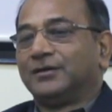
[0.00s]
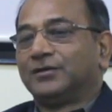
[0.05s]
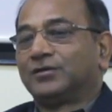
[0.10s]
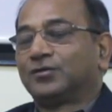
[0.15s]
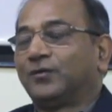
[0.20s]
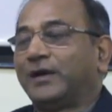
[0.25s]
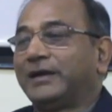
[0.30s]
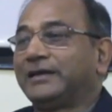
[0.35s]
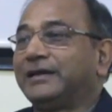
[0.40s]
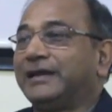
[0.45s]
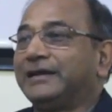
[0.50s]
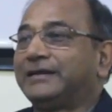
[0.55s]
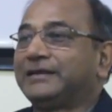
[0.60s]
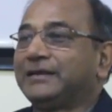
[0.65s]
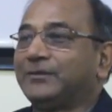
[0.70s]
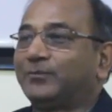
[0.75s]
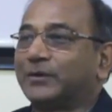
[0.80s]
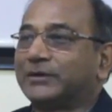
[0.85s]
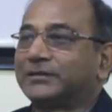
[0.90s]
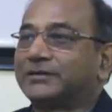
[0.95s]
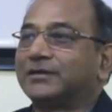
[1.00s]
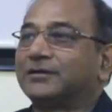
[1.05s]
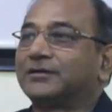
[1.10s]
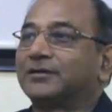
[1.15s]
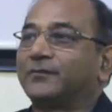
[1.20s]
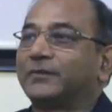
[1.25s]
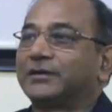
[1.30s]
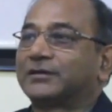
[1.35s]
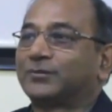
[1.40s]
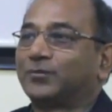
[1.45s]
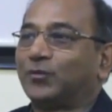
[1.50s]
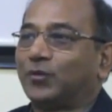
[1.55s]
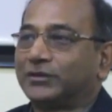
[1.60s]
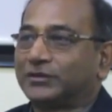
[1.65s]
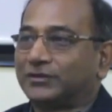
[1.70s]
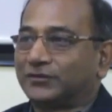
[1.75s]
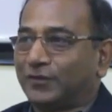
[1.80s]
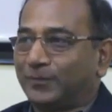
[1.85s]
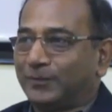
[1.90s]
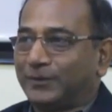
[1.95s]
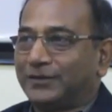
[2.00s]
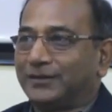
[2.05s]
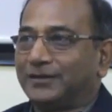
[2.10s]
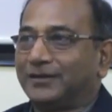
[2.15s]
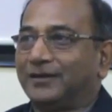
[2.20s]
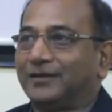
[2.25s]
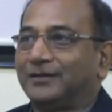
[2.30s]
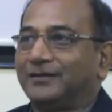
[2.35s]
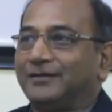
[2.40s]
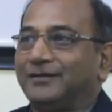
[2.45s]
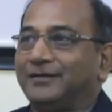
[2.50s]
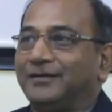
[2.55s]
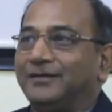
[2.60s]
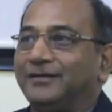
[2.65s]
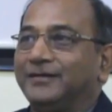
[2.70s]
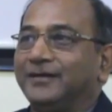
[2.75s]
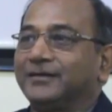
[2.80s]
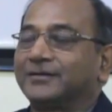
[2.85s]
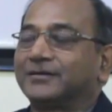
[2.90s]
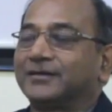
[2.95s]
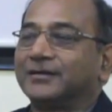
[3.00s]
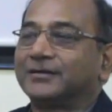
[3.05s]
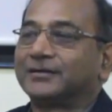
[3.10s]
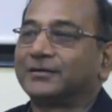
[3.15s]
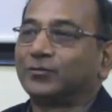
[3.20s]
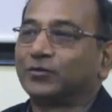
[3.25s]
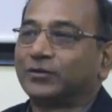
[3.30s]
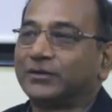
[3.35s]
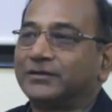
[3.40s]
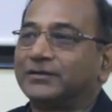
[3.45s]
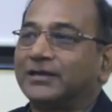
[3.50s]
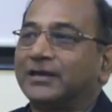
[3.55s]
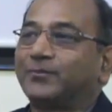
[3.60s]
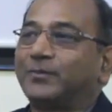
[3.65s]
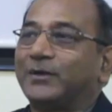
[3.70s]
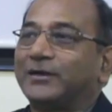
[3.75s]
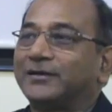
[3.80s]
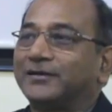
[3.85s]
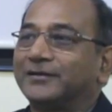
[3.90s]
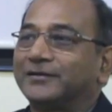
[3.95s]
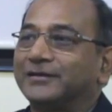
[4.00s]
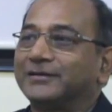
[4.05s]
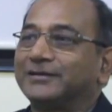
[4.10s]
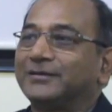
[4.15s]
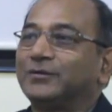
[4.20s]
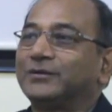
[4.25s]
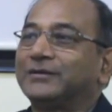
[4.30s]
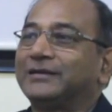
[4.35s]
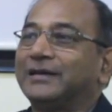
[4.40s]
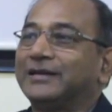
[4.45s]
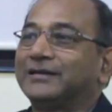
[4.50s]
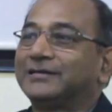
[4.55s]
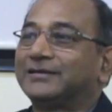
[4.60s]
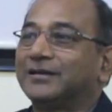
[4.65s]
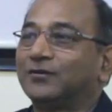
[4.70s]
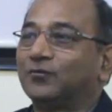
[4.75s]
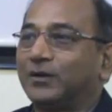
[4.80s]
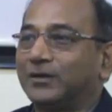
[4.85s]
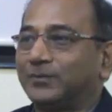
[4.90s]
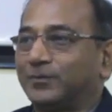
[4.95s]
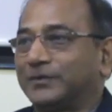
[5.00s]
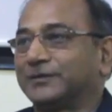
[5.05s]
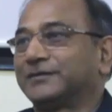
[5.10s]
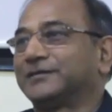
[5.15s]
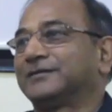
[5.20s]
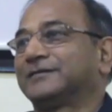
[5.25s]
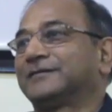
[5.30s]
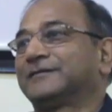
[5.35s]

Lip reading: So while 80% of export is from India, India's contribution in that patent regime is less than 1%.